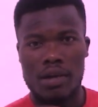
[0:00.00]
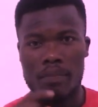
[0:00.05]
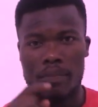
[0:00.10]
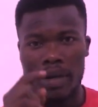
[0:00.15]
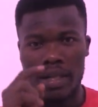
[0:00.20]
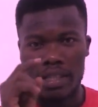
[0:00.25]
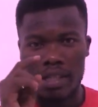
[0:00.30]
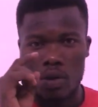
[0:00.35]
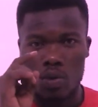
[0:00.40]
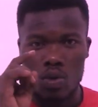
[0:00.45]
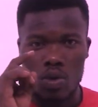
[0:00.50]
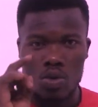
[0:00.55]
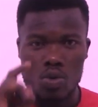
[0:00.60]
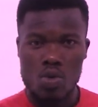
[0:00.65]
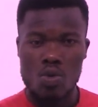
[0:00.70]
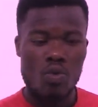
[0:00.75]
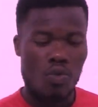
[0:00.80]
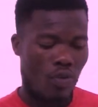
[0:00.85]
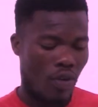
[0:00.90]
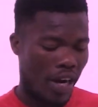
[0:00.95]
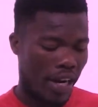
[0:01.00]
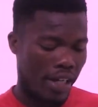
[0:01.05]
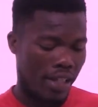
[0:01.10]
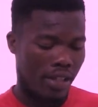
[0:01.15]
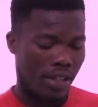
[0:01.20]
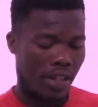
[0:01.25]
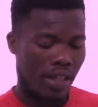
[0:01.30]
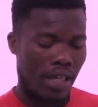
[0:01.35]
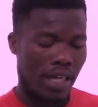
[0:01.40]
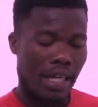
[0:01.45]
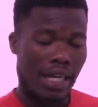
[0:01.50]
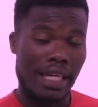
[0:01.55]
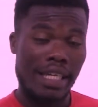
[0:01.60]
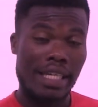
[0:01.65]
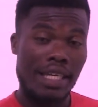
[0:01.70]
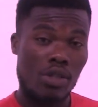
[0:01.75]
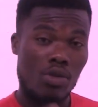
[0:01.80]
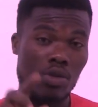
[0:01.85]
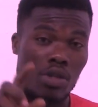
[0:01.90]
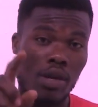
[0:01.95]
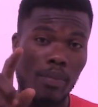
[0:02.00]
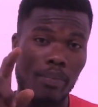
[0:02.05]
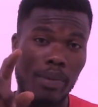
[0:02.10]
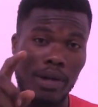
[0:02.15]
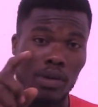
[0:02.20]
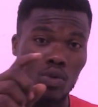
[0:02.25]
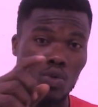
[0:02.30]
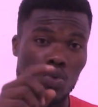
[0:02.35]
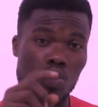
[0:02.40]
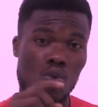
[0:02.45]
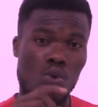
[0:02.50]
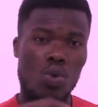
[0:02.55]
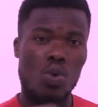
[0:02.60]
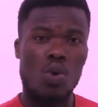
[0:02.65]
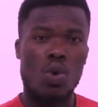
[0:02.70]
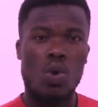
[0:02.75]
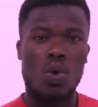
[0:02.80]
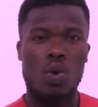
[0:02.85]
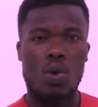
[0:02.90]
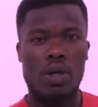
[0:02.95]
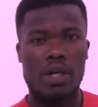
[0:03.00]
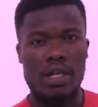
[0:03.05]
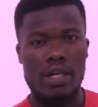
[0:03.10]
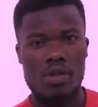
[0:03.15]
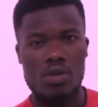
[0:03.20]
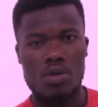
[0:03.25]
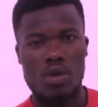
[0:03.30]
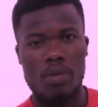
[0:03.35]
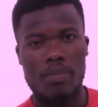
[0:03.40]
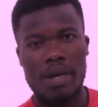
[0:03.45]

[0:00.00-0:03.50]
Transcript: But I will still fight and get to the part two on this story.